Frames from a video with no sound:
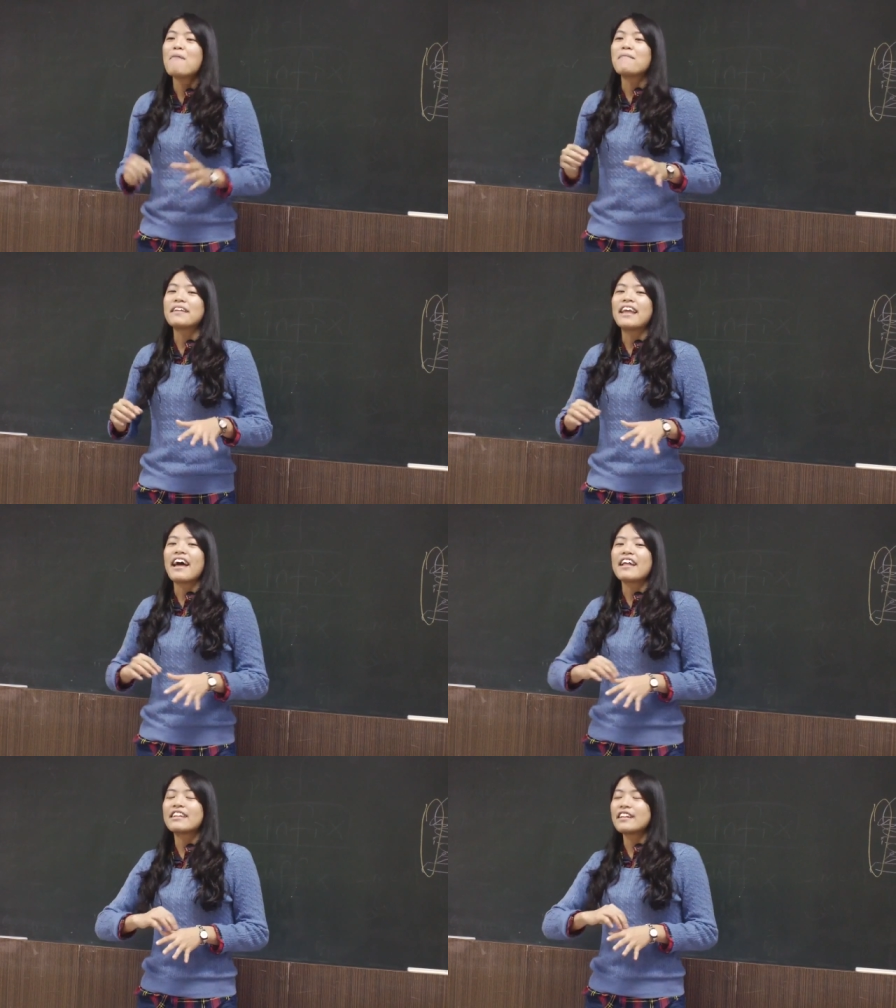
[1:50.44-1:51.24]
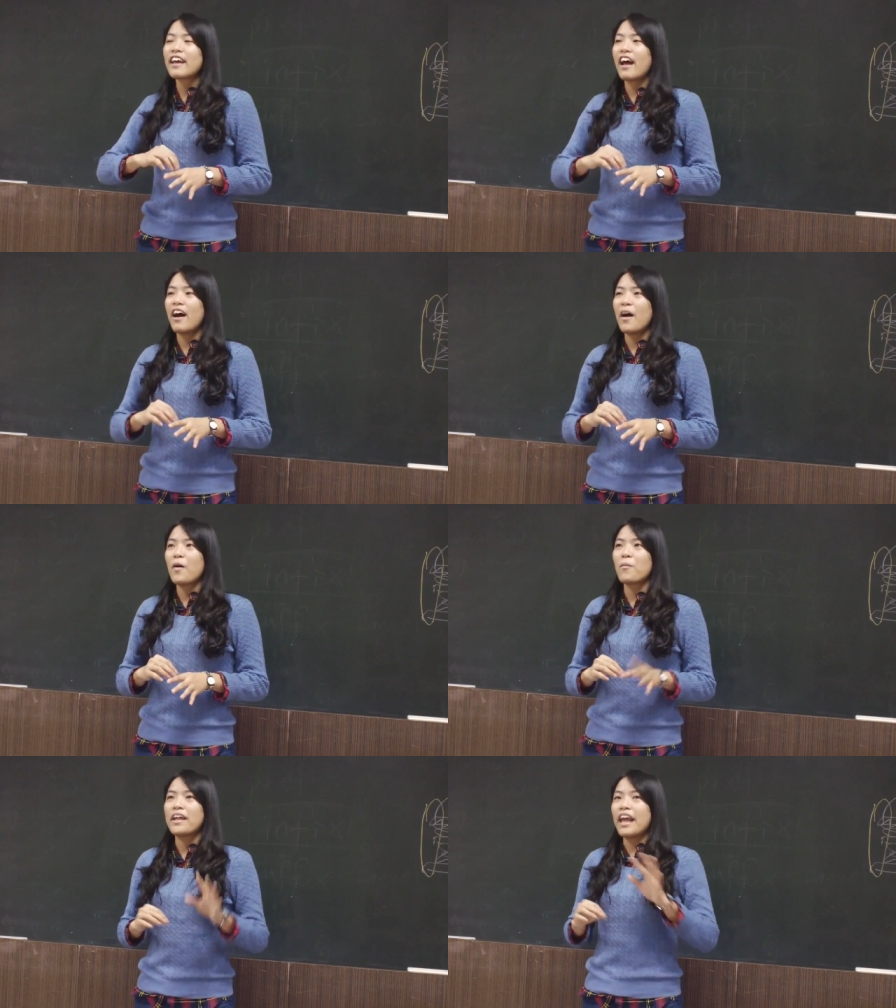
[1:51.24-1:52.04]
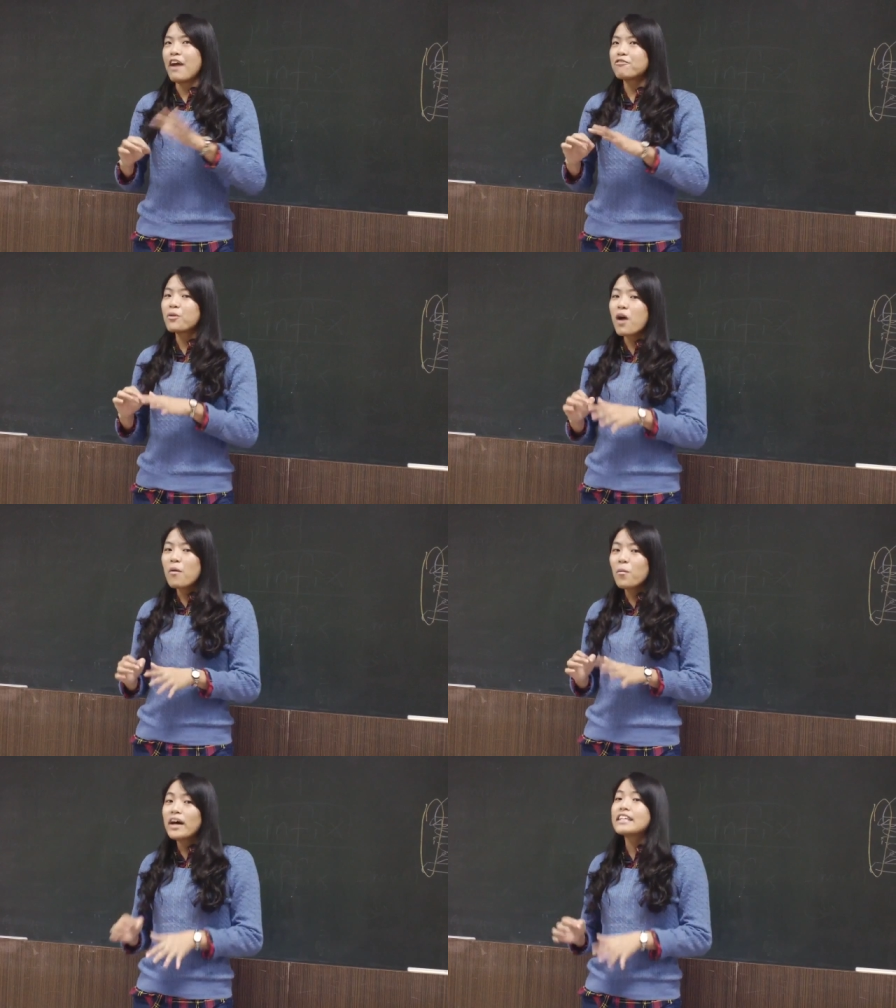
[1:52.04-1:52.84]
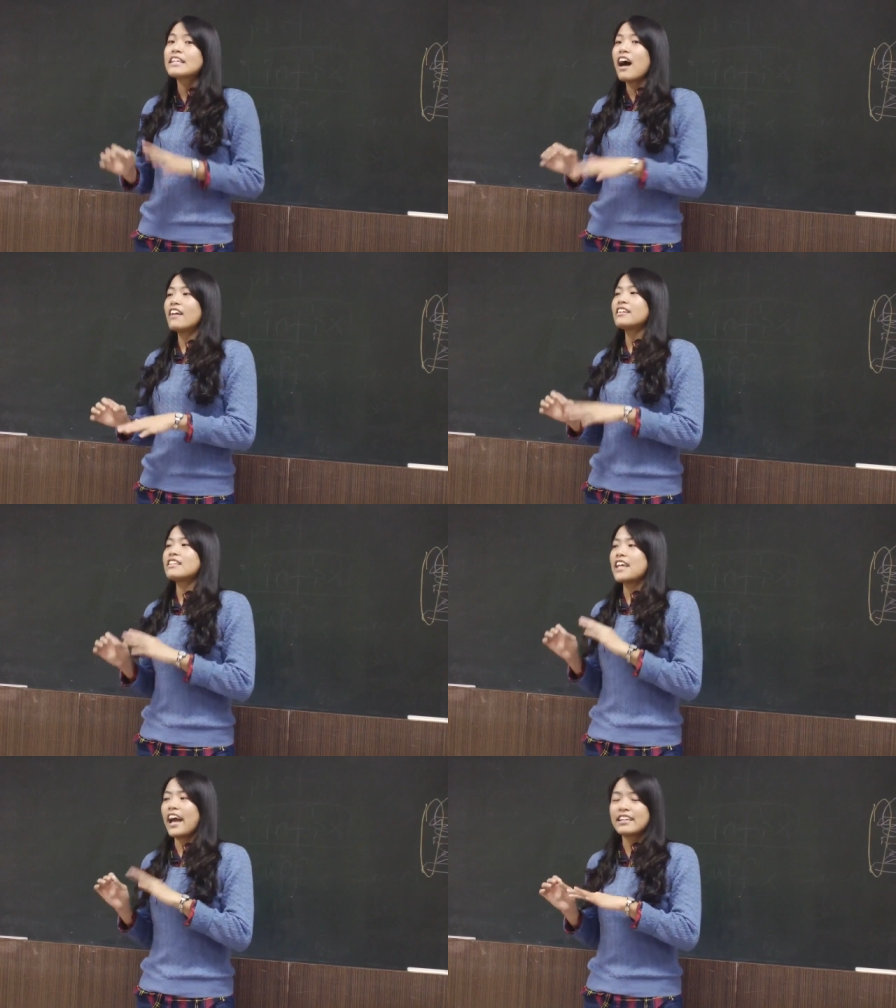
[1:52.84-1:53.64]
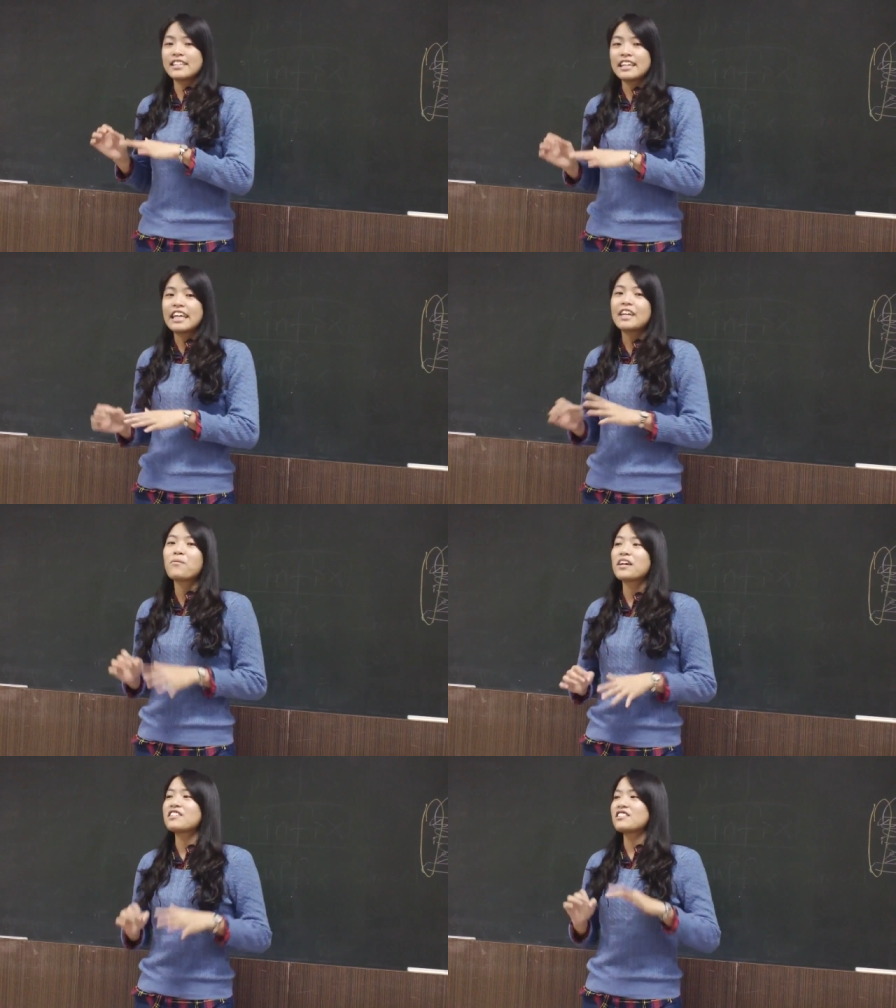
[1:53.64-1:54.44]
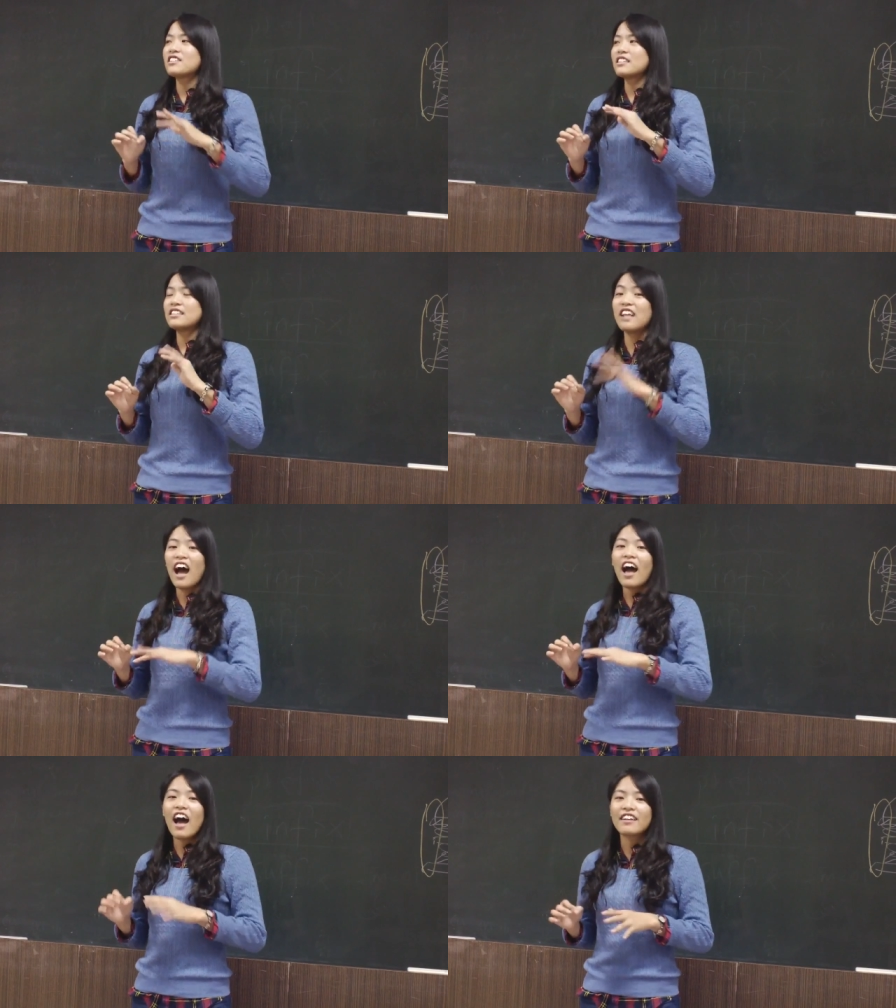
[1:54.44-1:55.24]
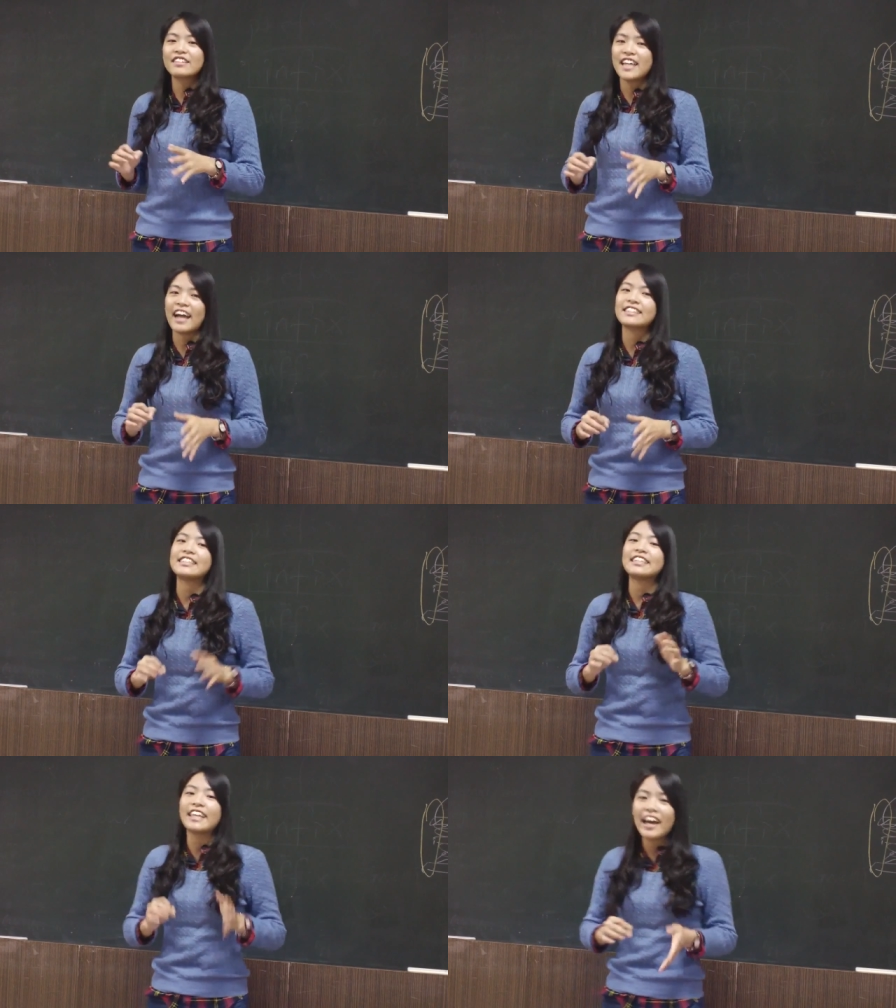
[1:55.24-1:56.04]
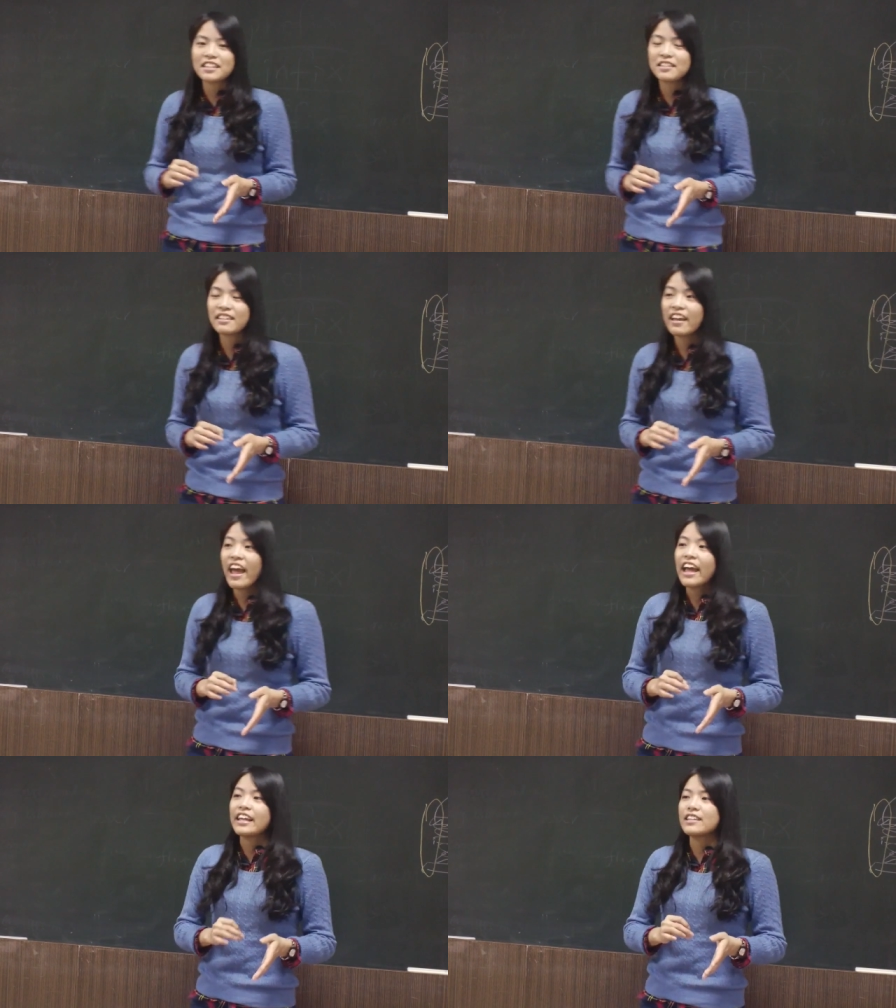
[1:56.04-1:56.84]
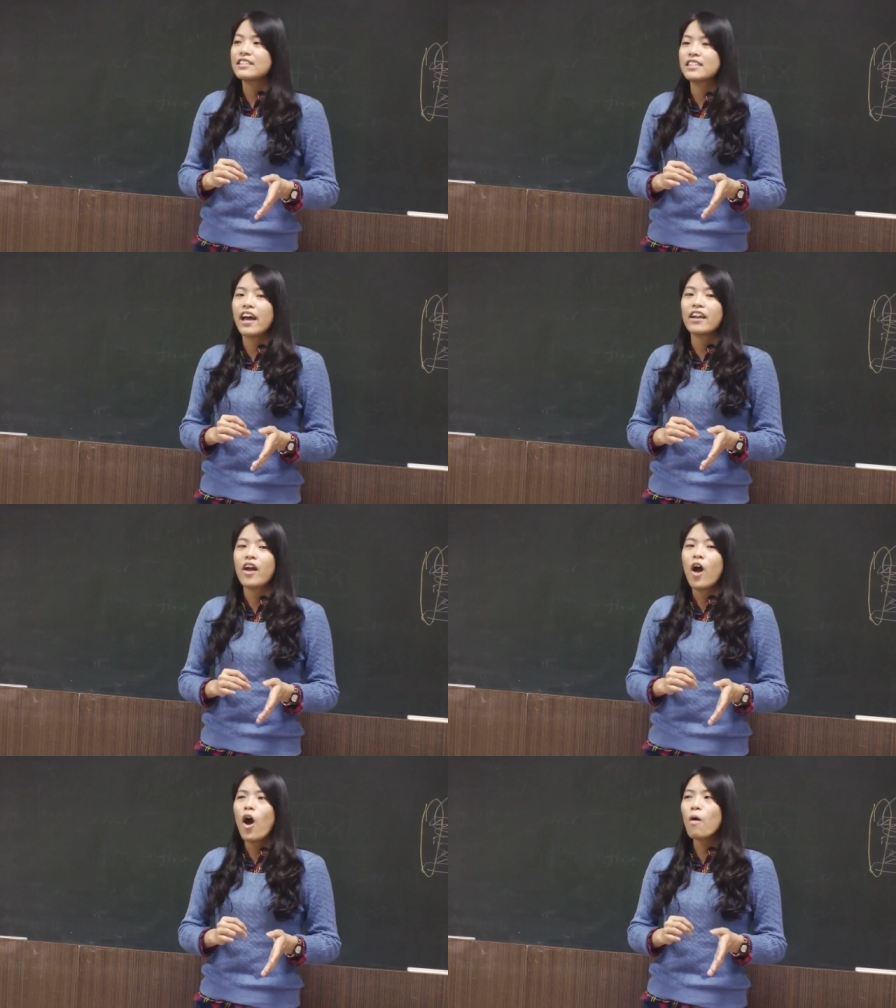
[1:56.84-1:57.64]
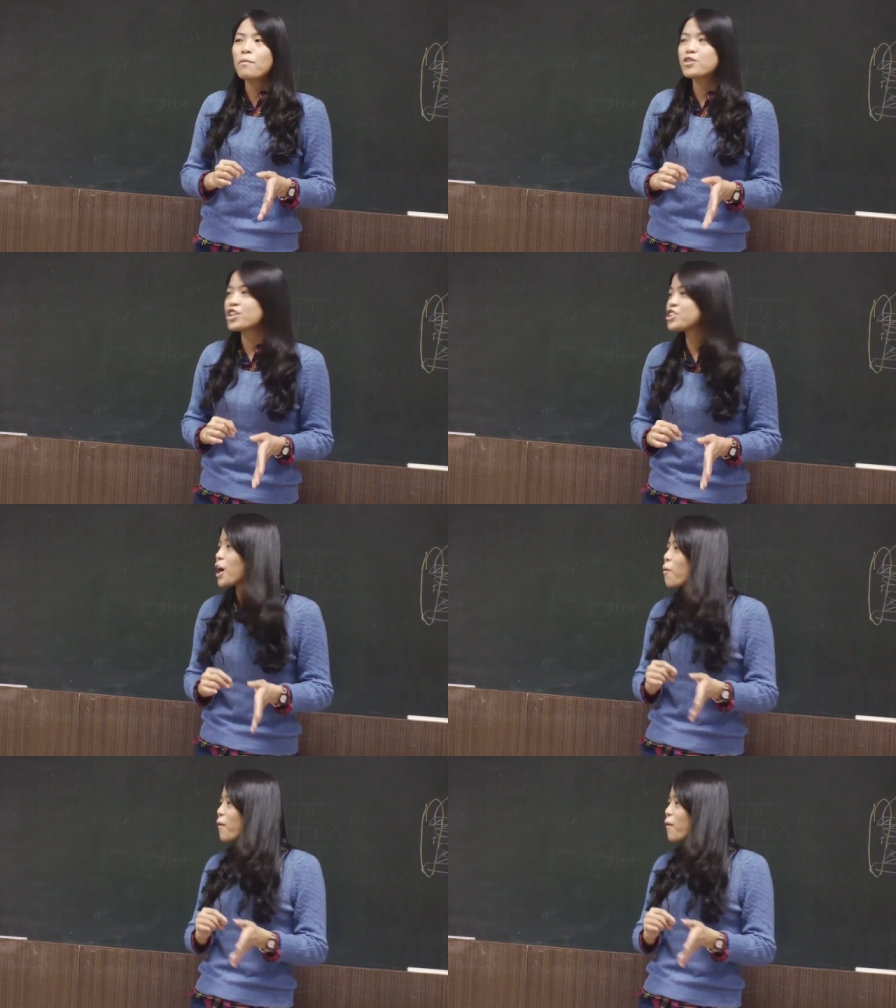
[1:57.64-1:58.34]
But then uh, when everyone was on the taxi, he was not on the taxi yet. He said, oh Patricia,